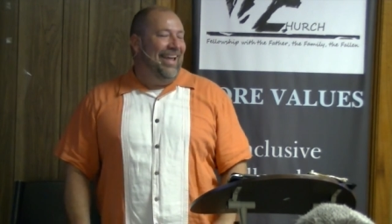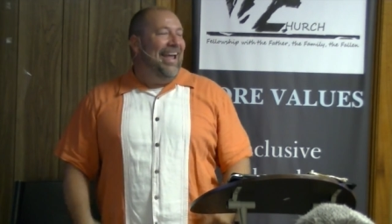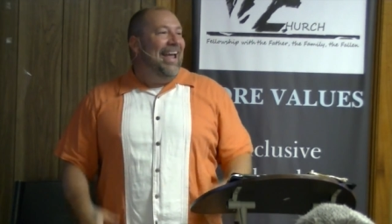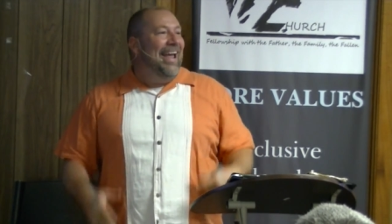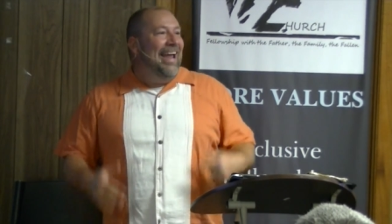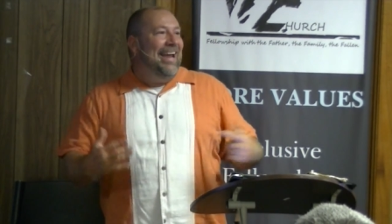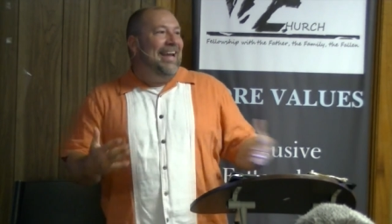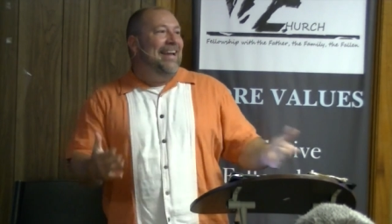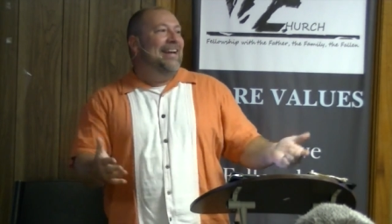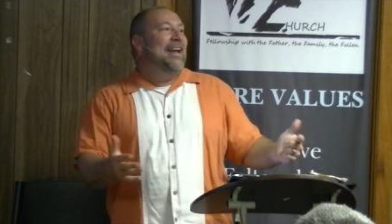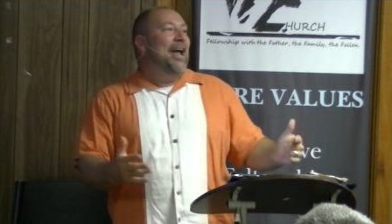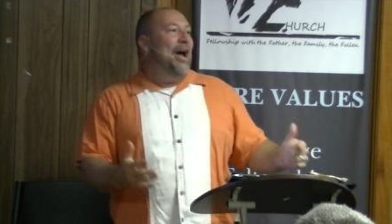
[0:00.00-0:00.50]

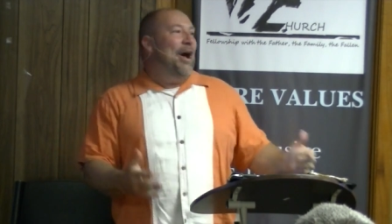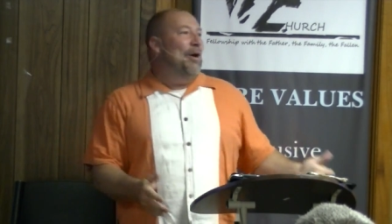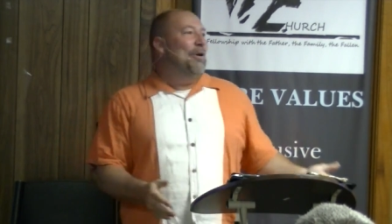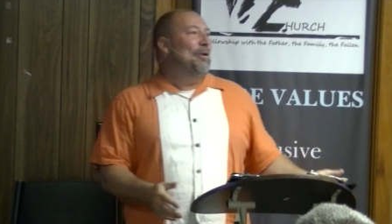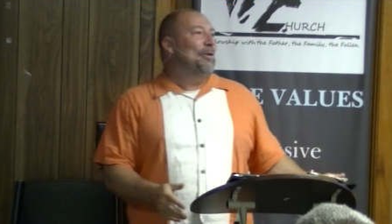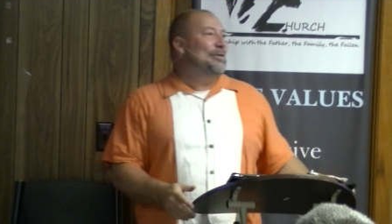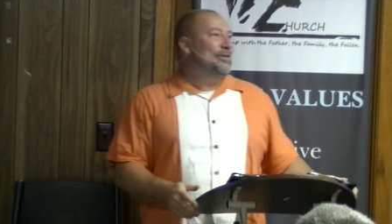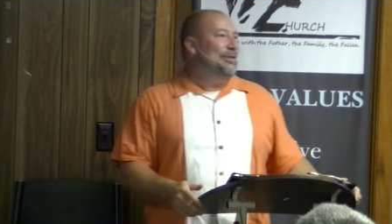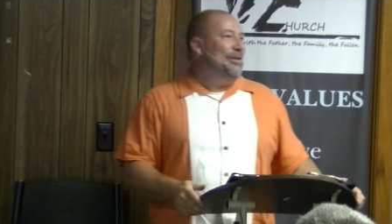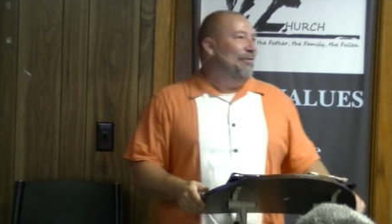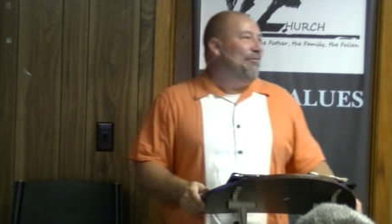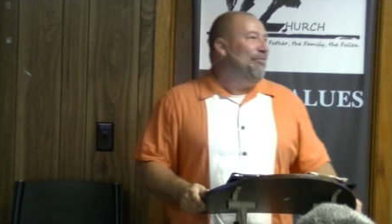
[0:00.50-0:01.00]
He
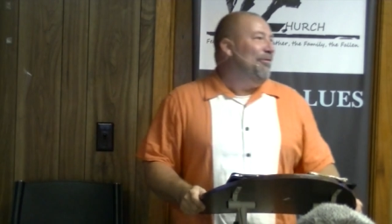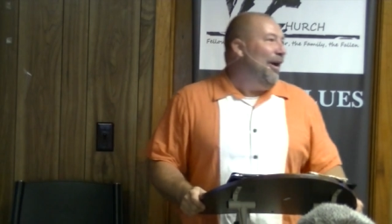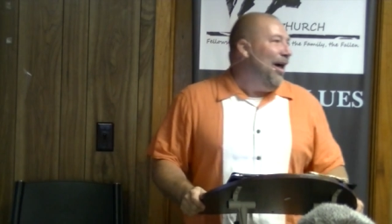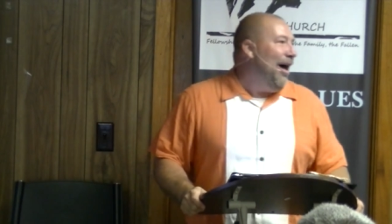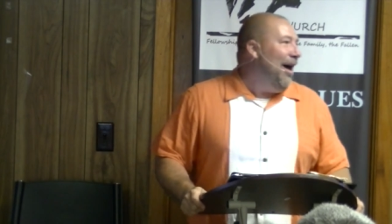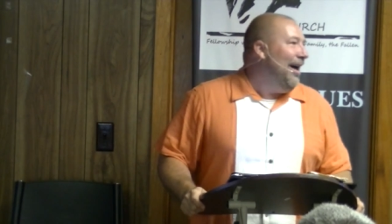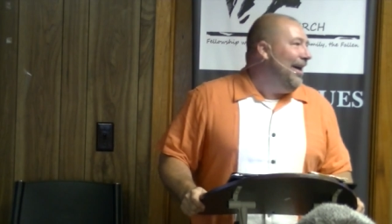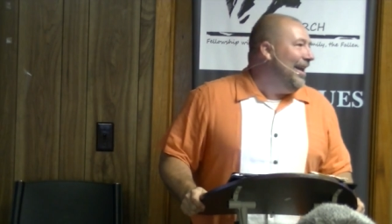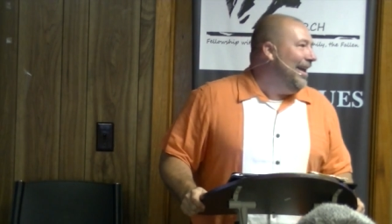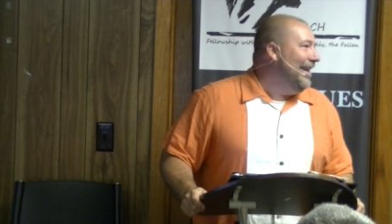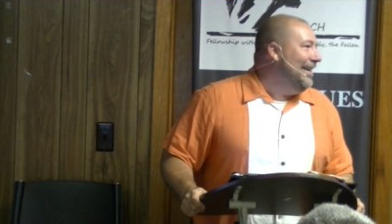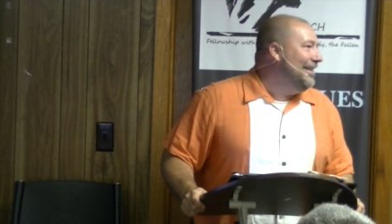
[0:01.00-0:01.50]
knows the
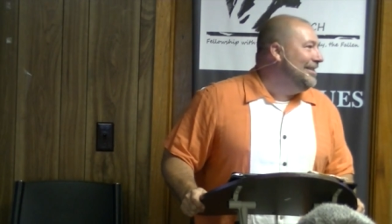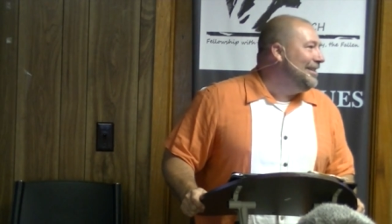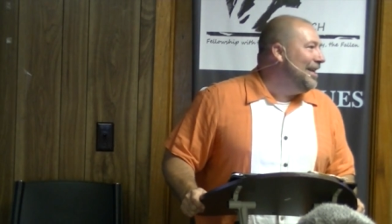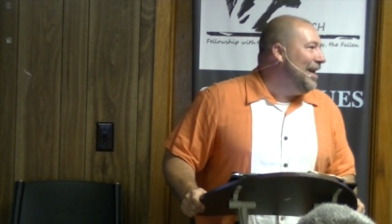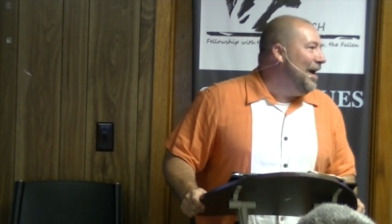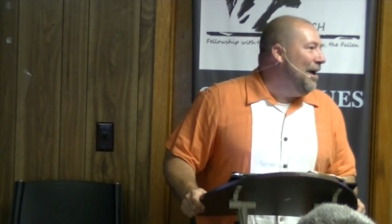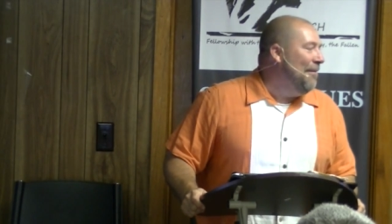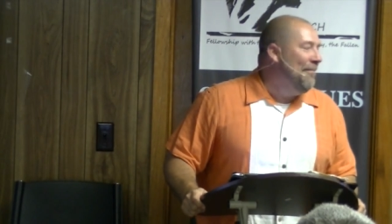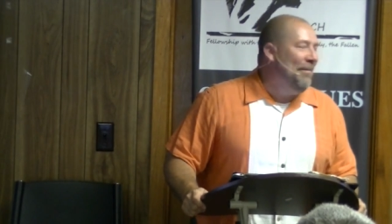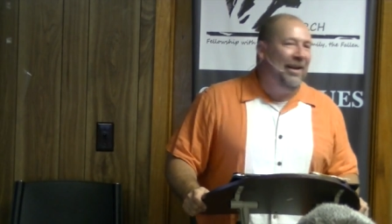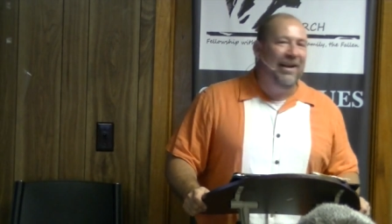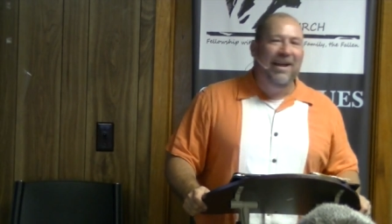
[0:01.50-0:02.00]
flogging's
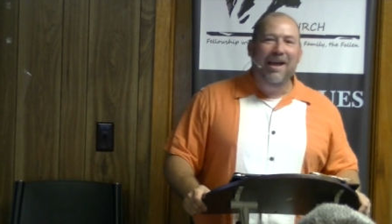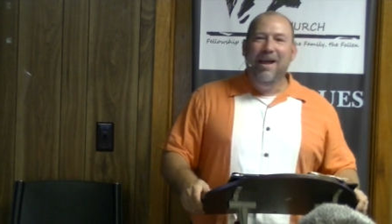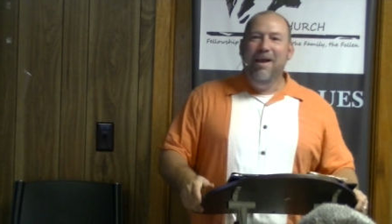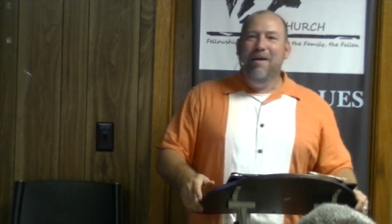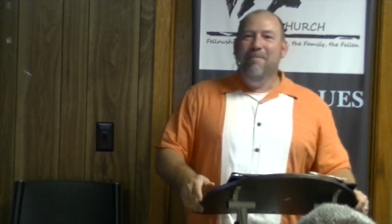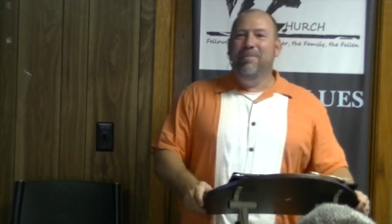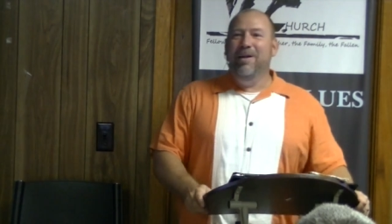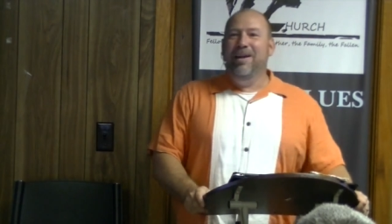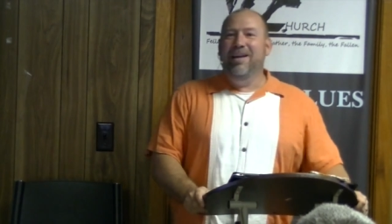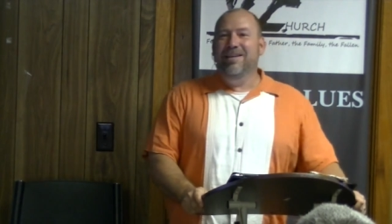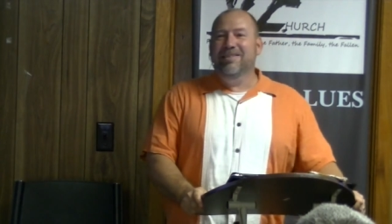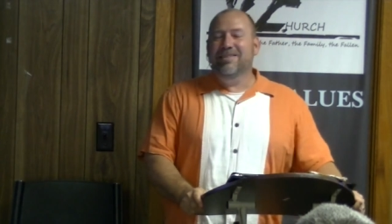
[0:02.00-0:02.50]
coming.
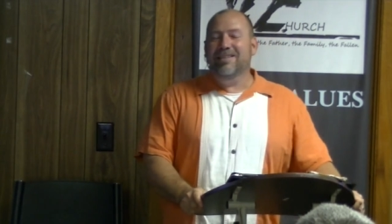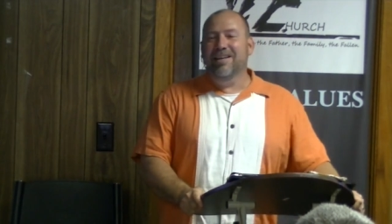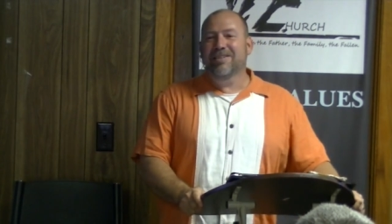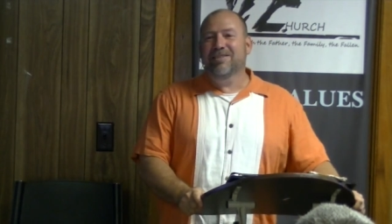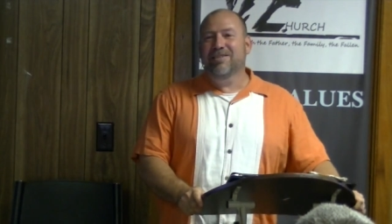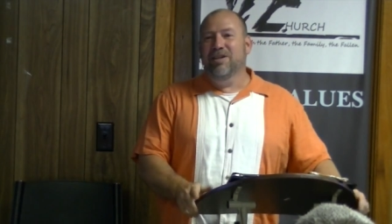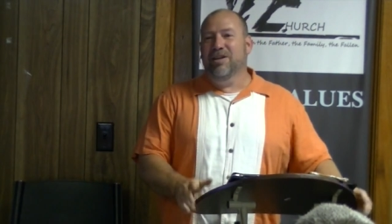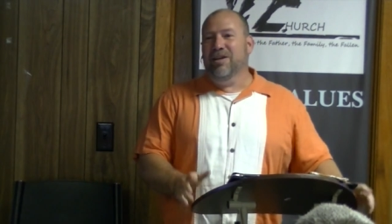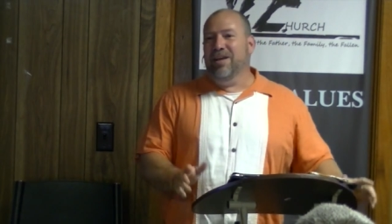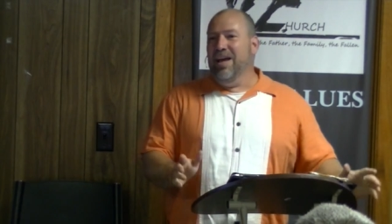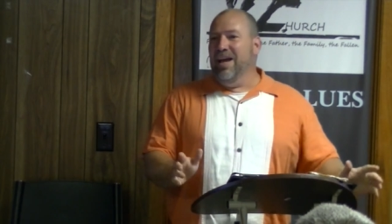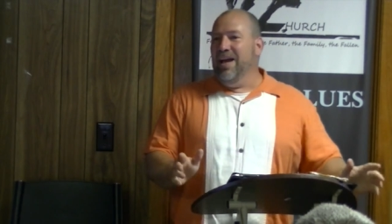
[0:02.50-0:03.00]
But he
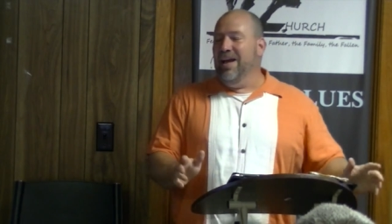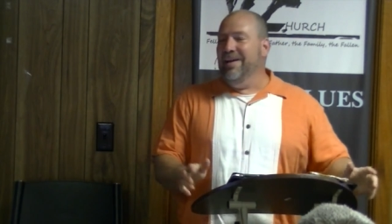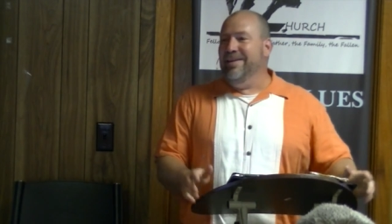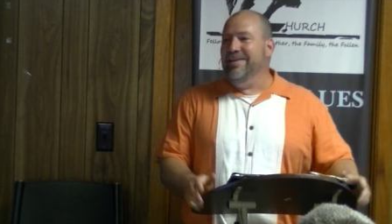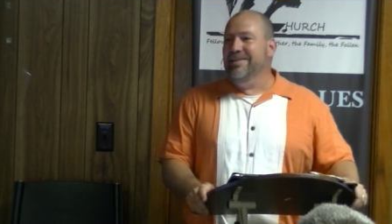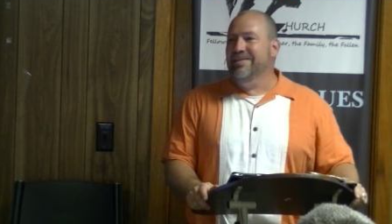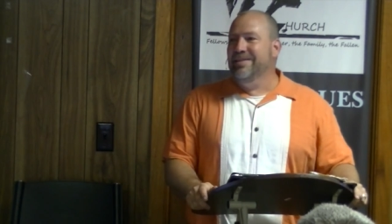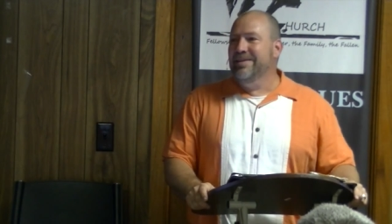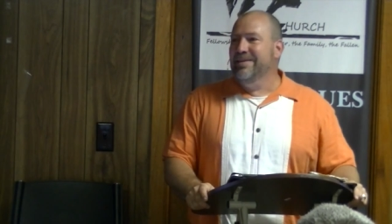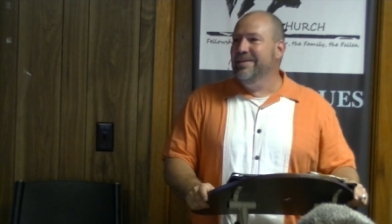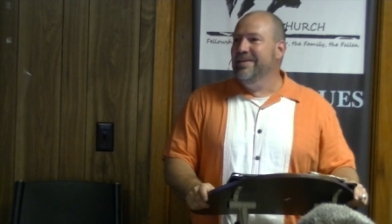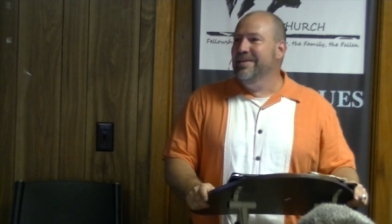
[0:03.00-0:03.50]
says, look,
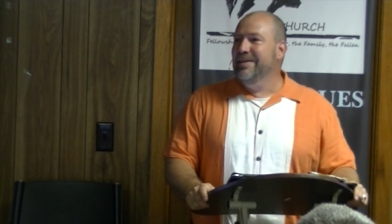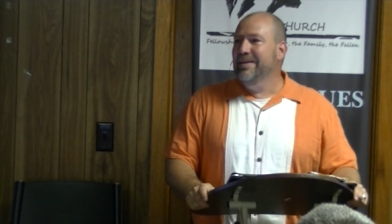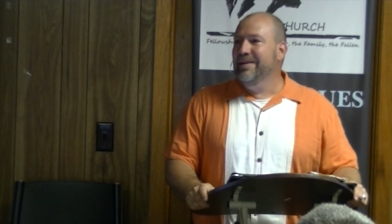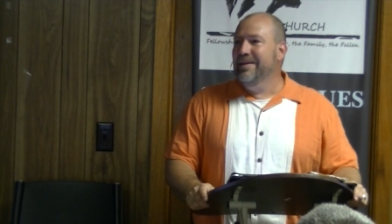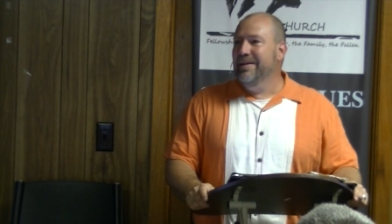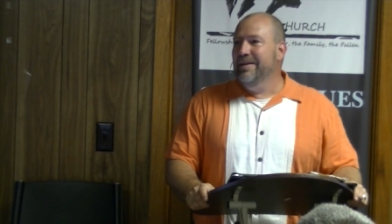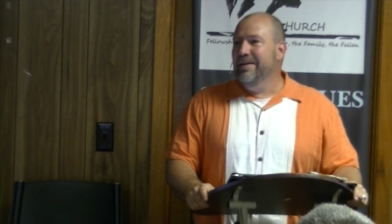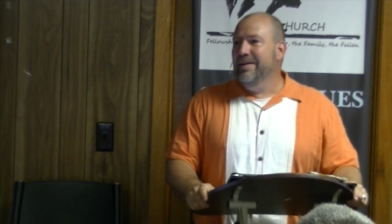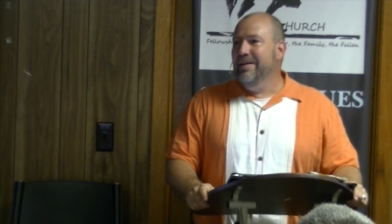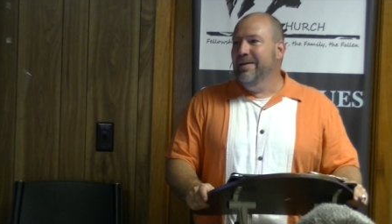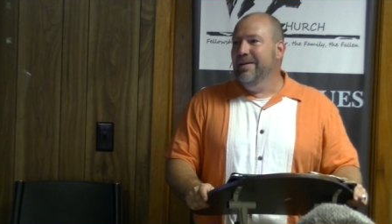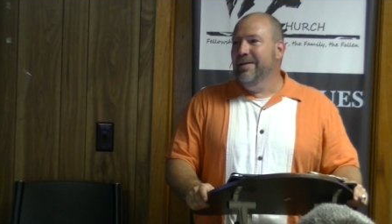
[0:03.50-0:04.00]
guys,
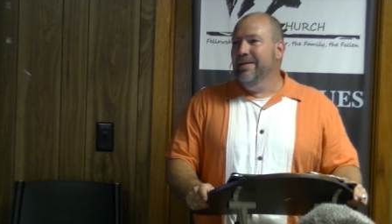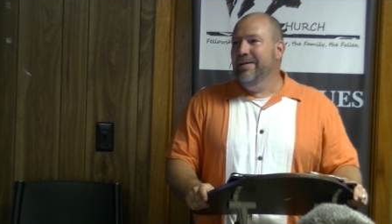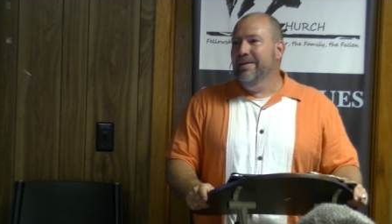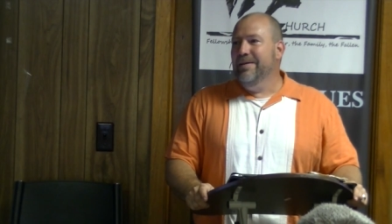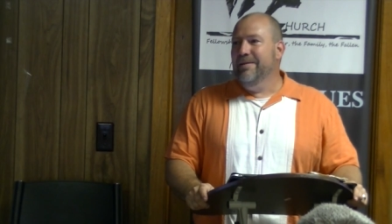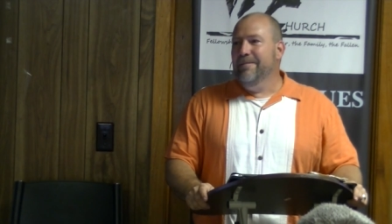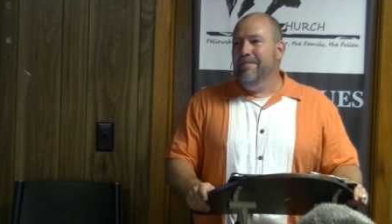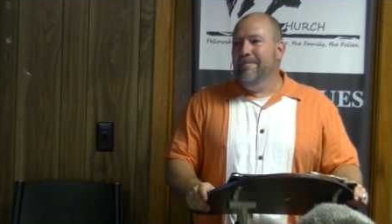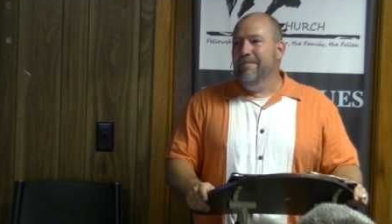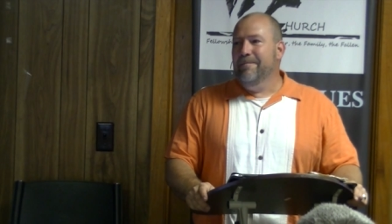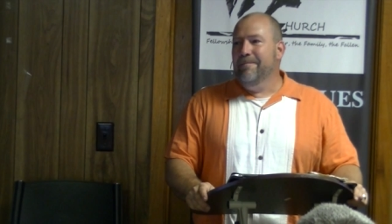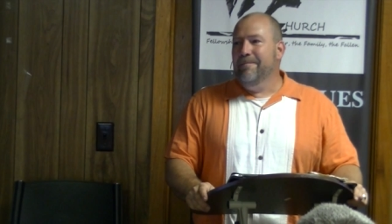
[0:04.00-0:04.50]
hobbling.